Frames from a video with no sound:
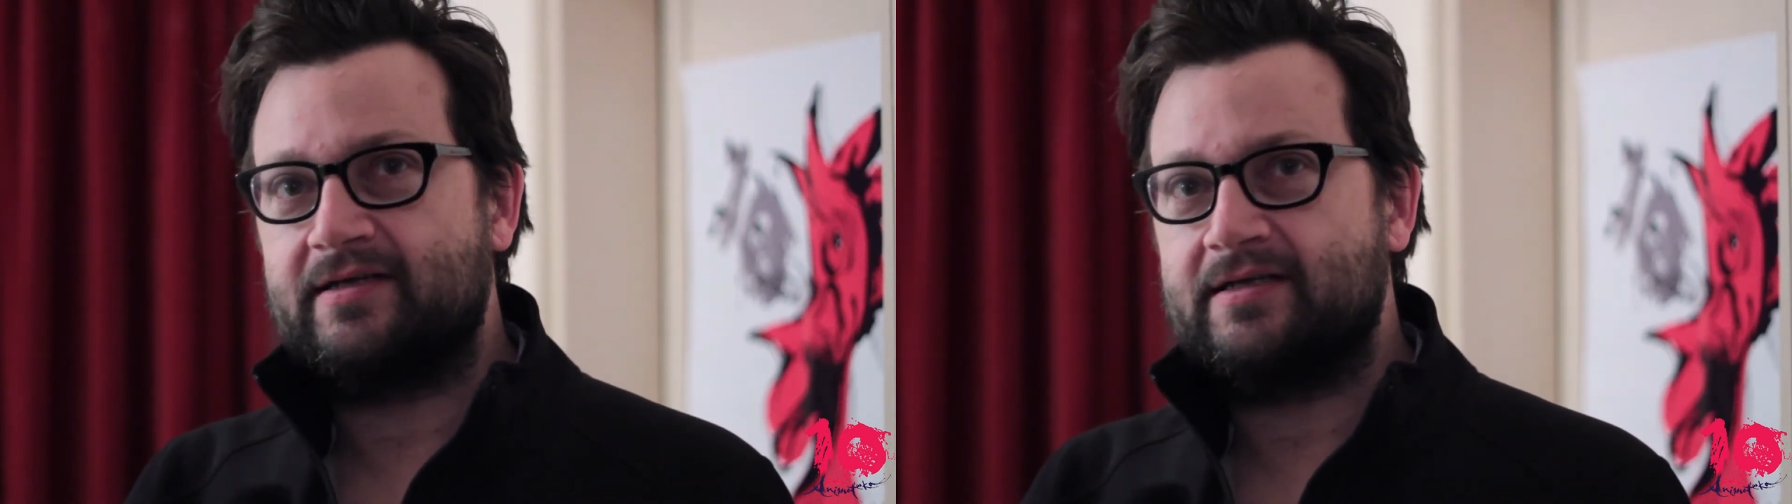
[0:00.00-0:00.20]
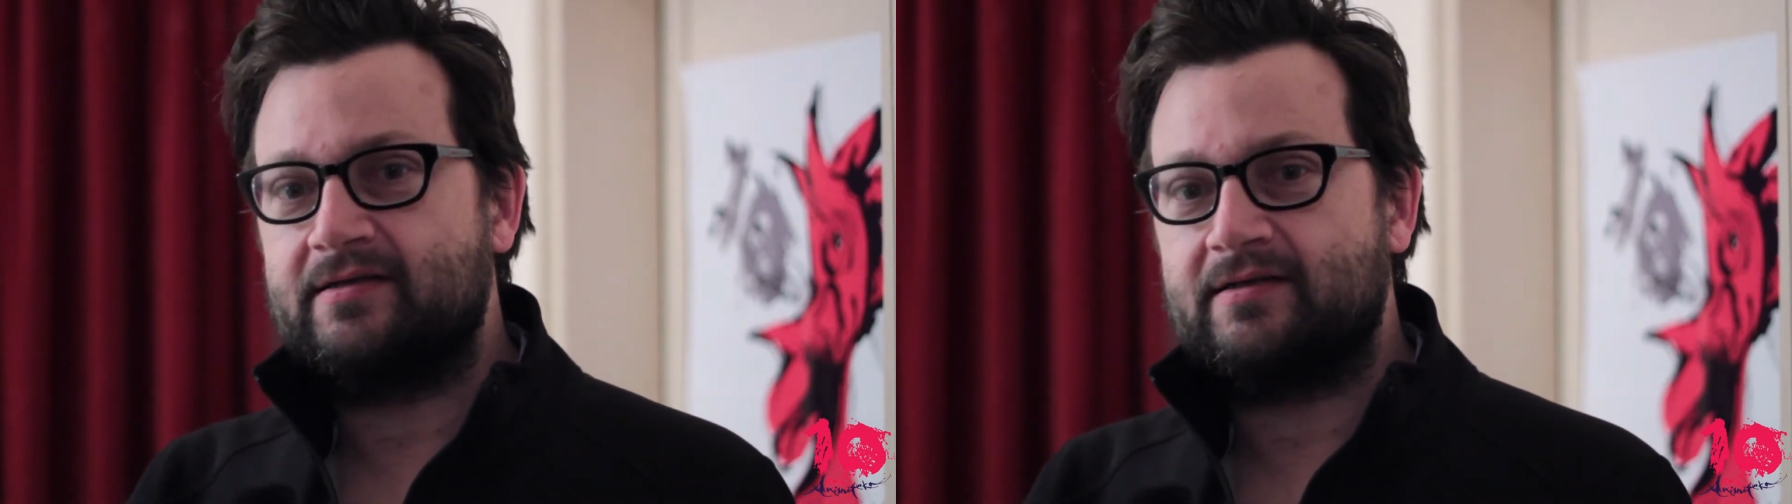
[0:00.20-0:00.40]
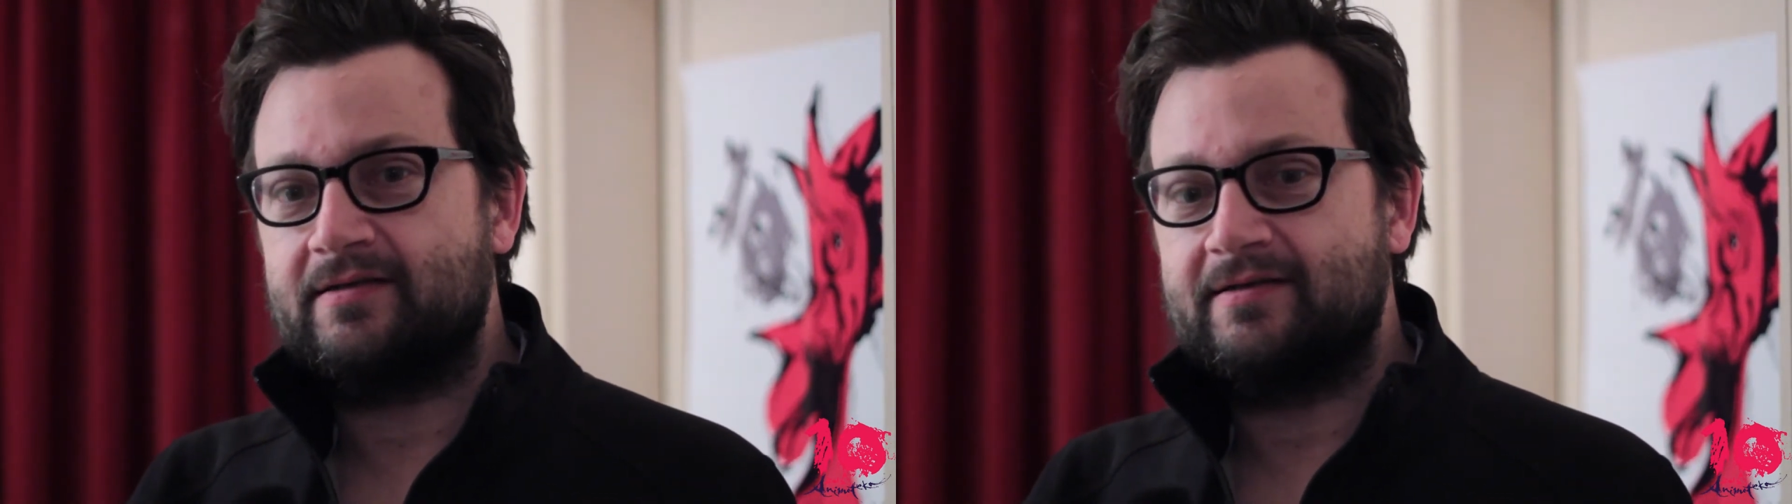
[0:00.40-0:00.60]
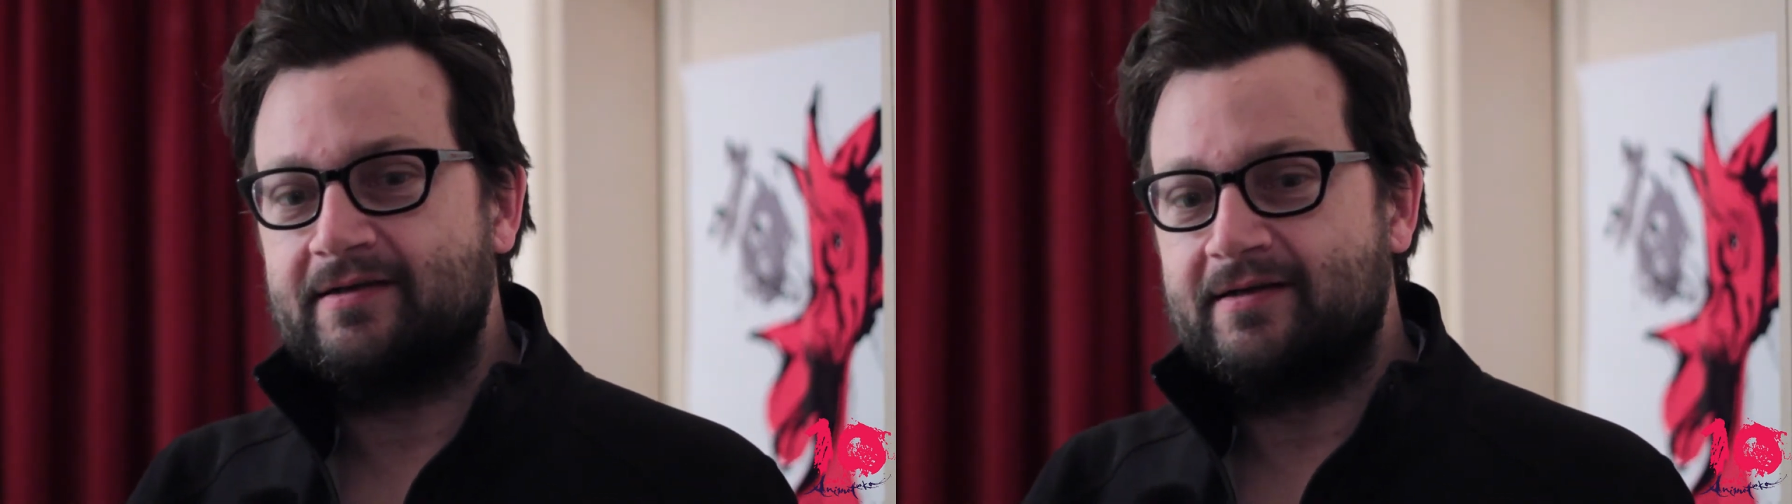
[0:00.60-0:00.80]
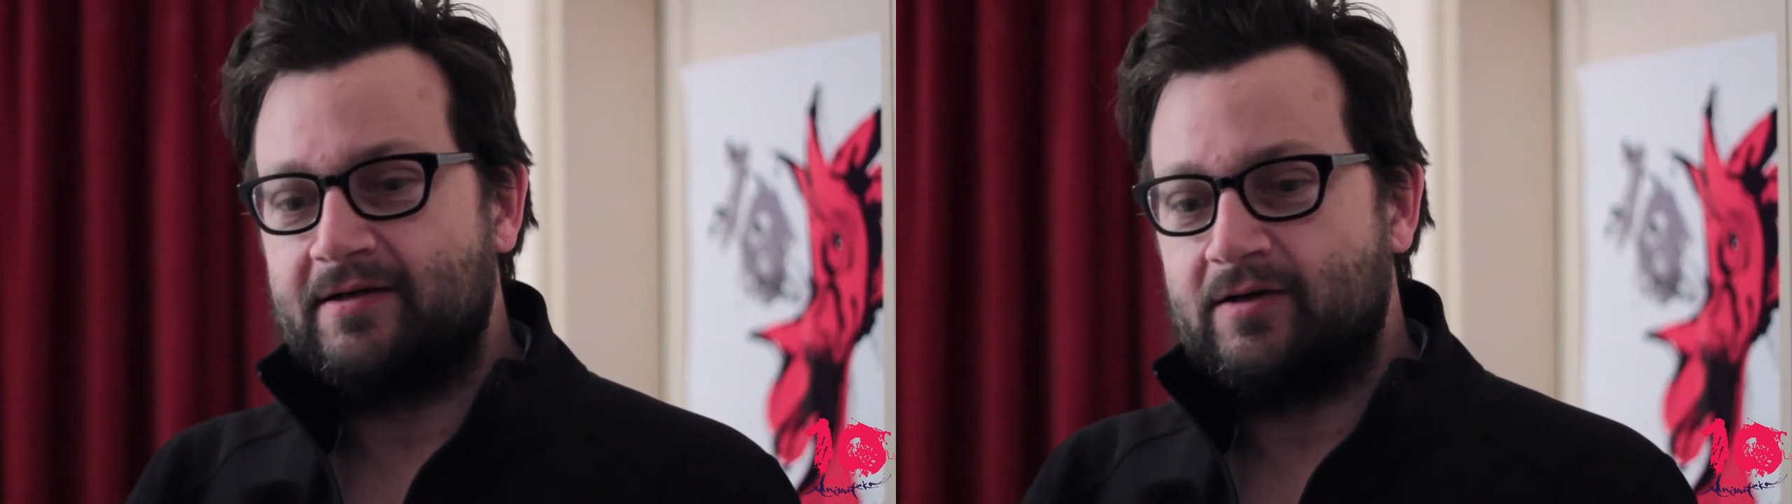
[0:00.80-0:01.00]
like
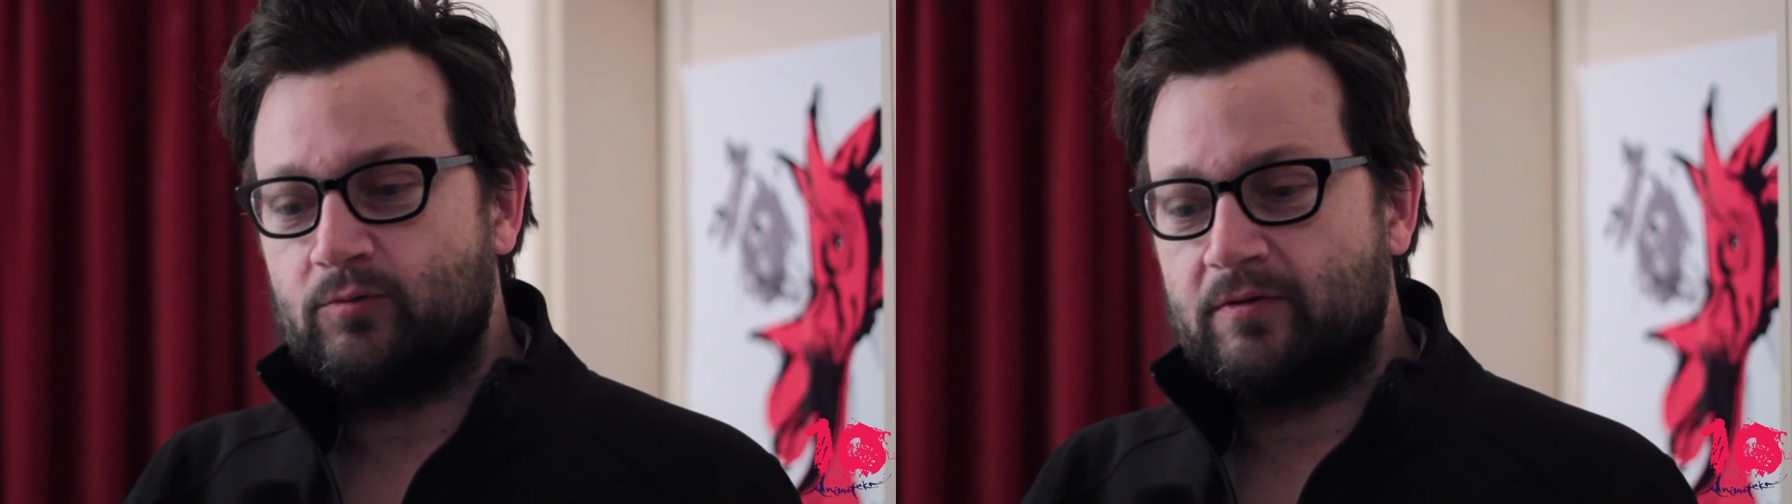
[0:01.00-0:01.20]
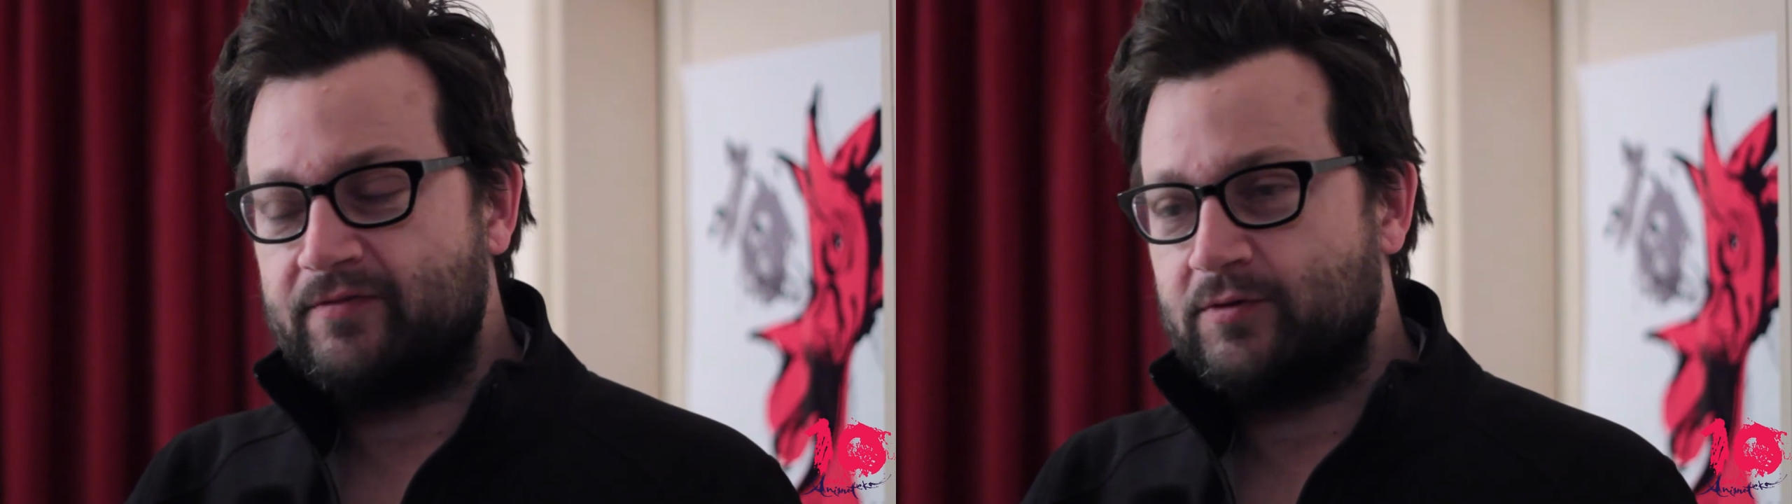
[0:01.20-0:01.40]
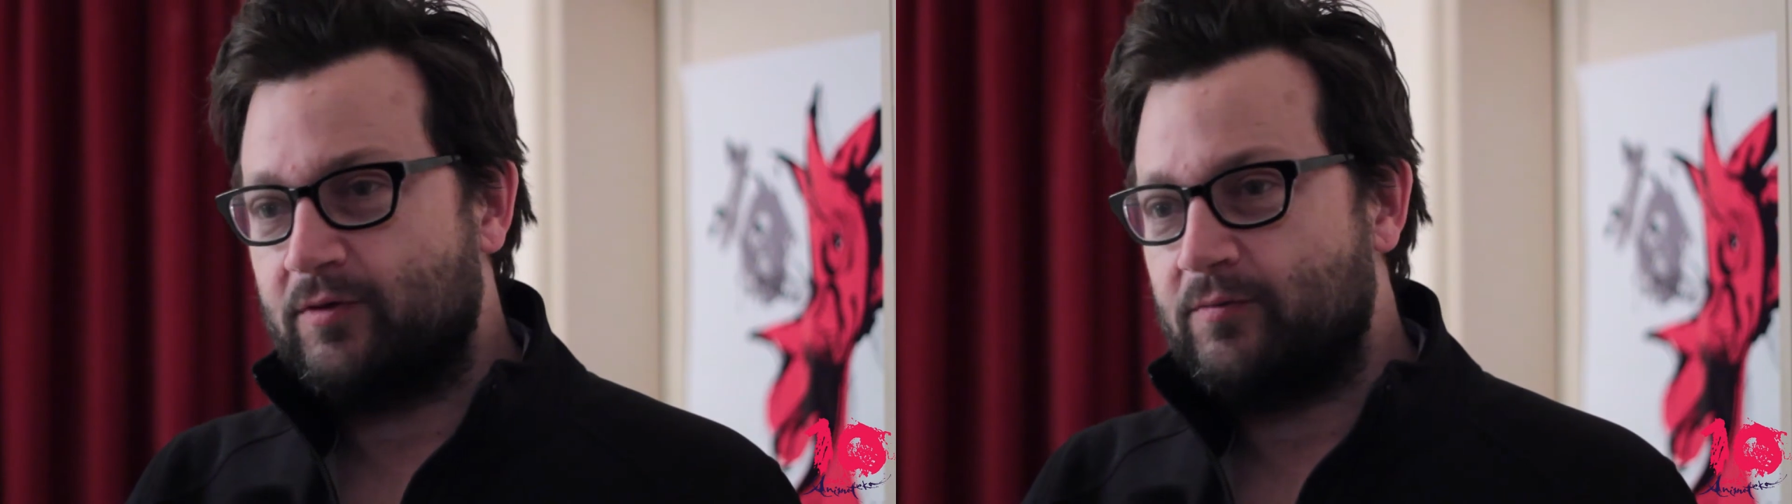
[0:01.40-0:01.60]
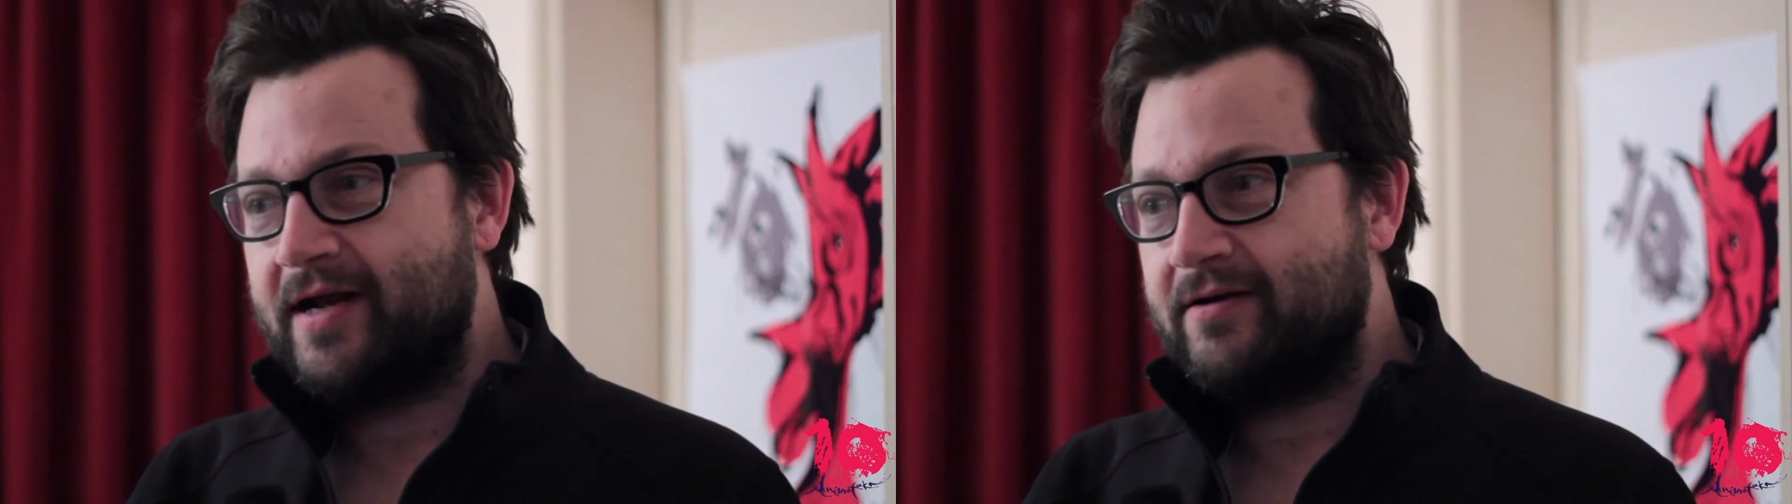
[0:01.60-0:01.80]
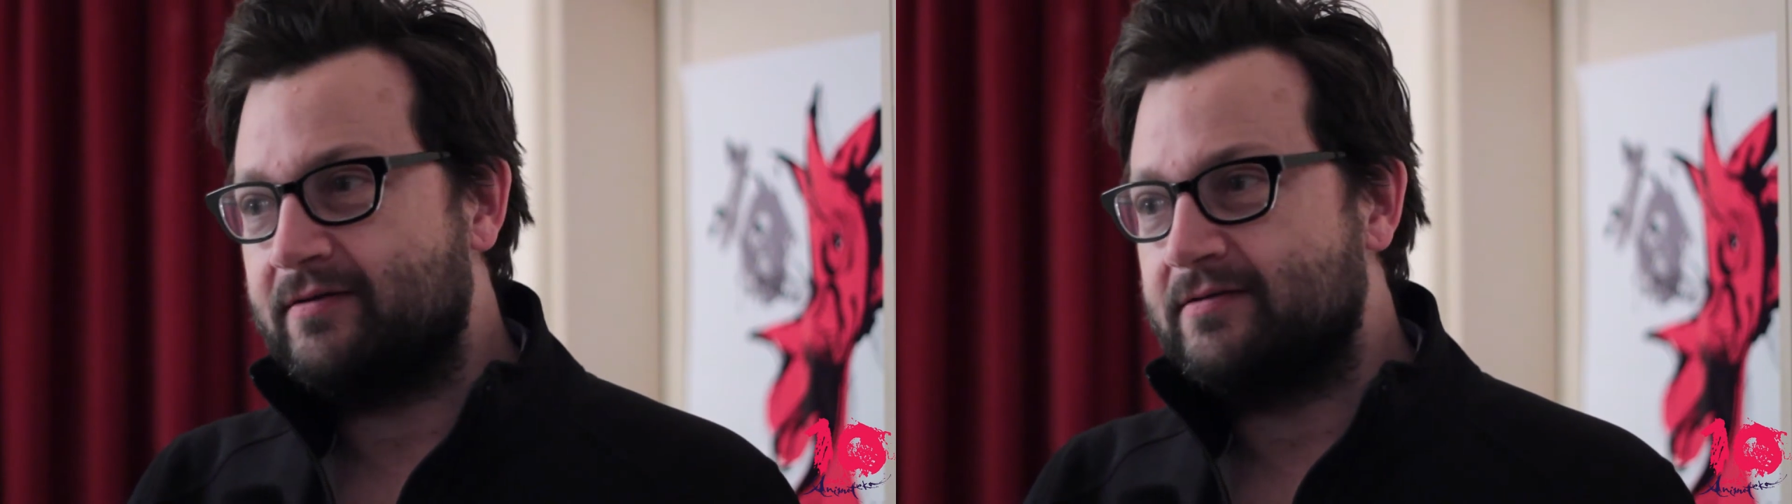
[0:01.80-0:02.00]
review a
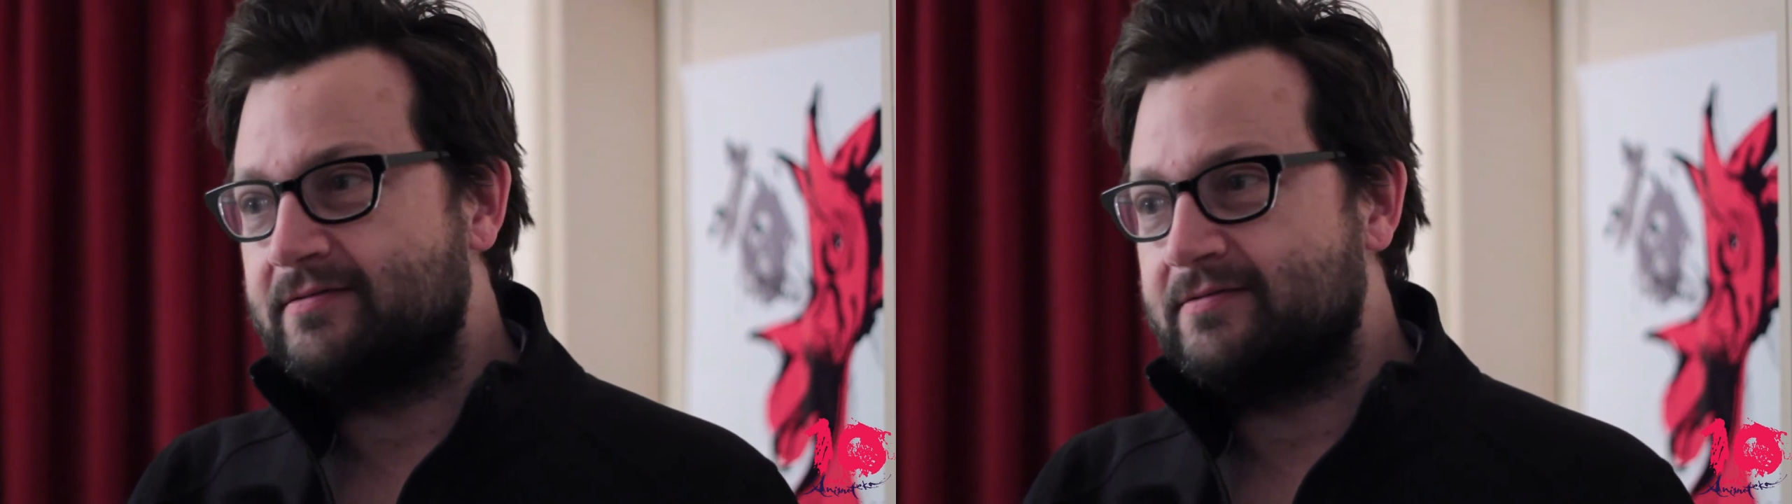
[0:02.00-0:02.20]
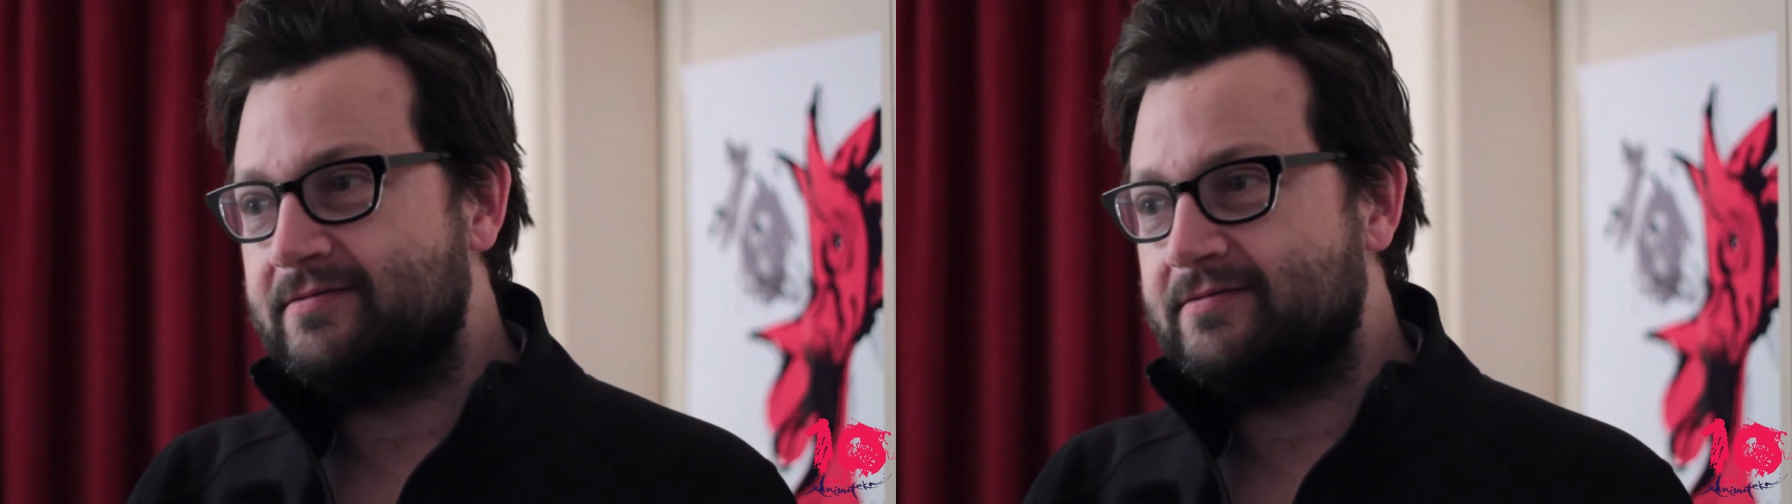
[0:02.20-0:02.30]
record